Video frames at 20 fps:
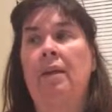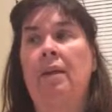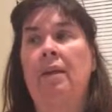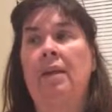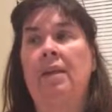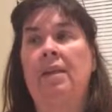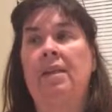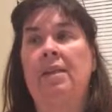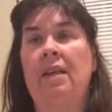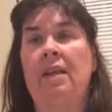
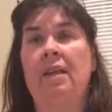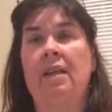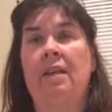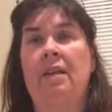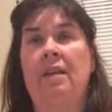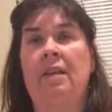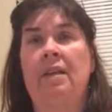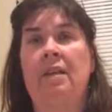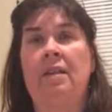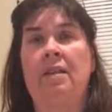they
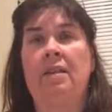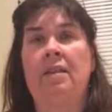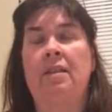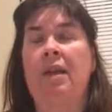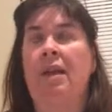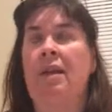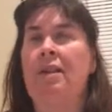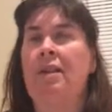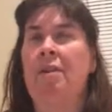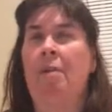said,
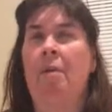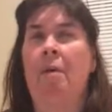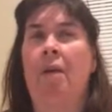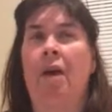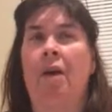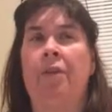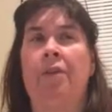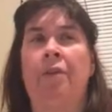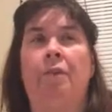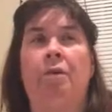some
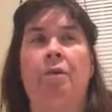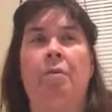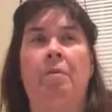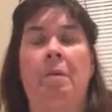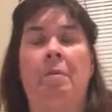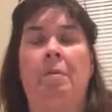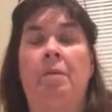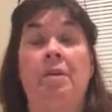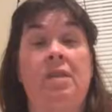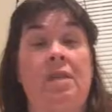author, or
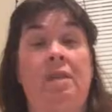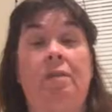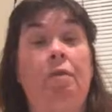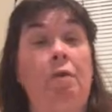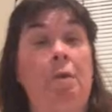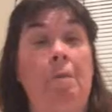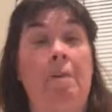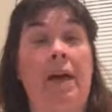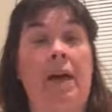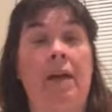maybe it was even
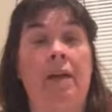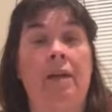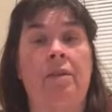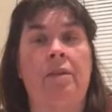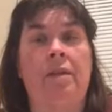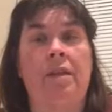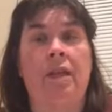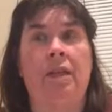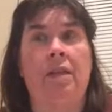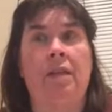Rebecca who
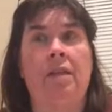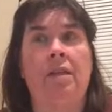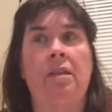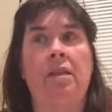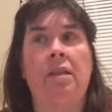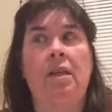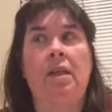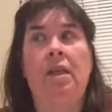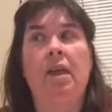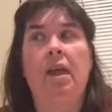said this,